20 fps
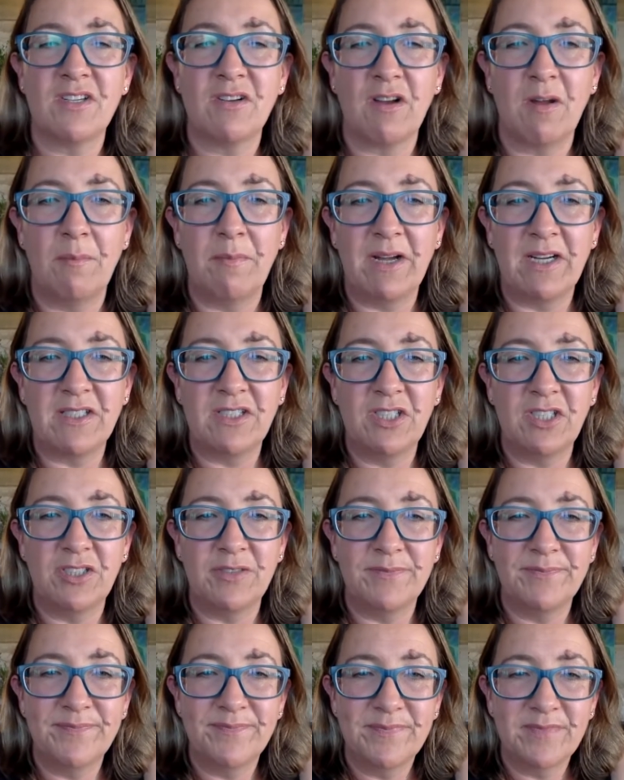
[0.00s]
I'll come back to
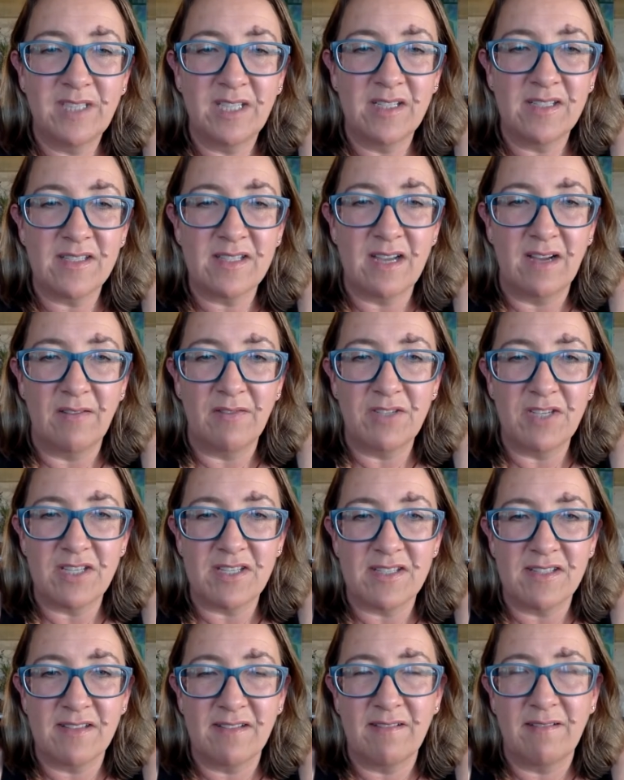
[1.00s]
you because I've
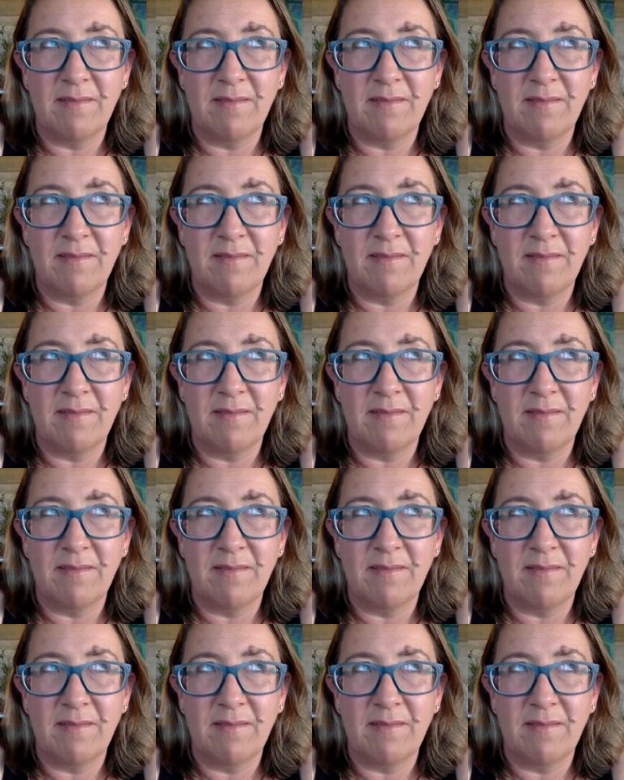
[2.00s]
just